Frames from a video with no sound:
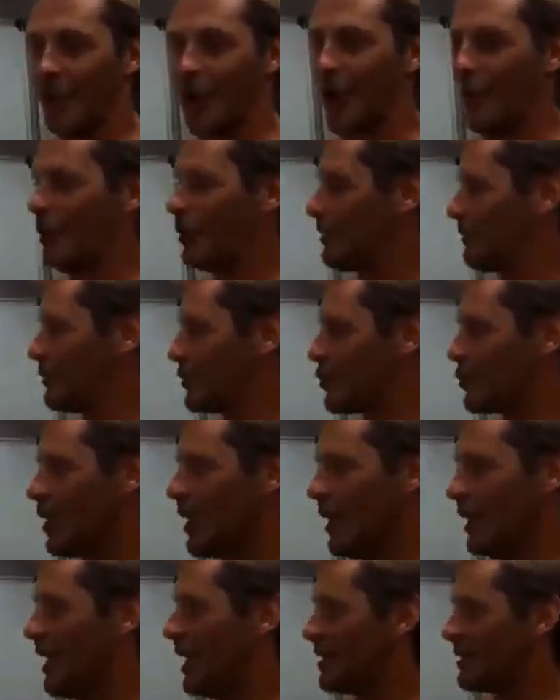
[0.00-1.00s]
No, the Commonwealth of
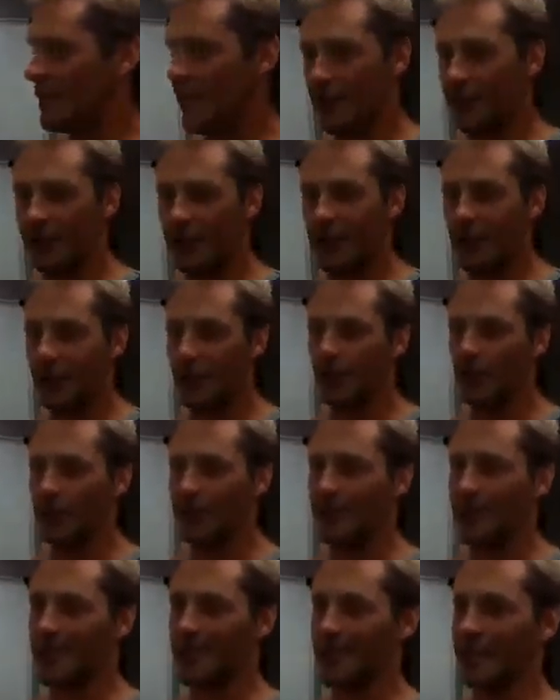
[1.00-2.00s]
Australia has nothing to do
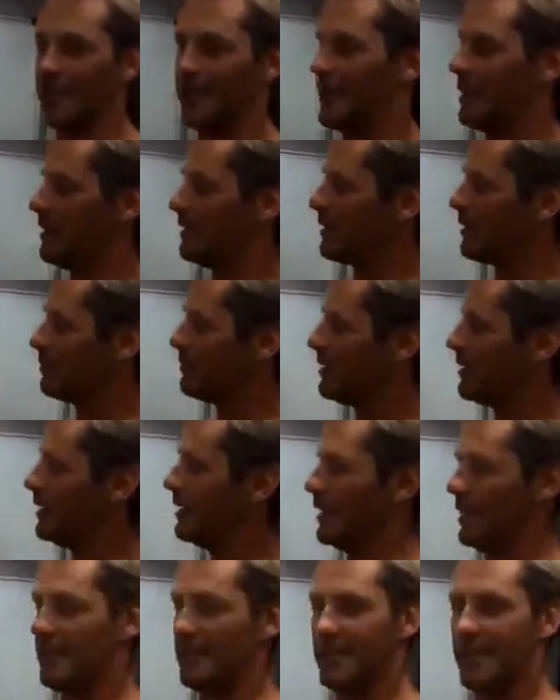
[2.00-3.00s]
with this. They're
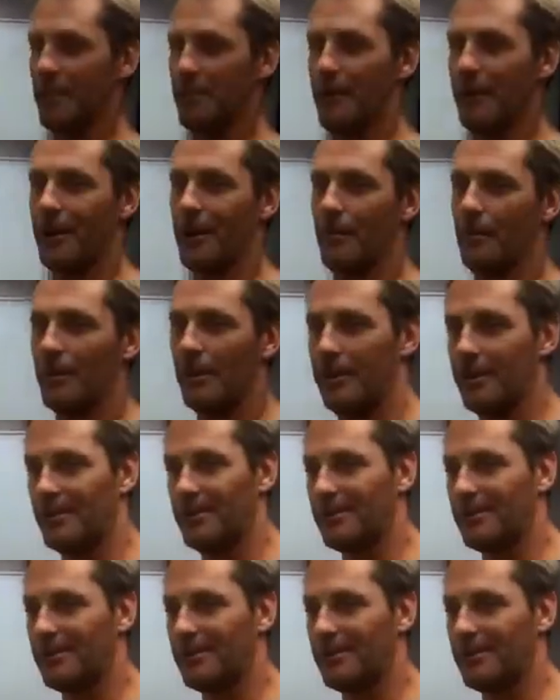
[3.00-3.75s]
completely separate companies.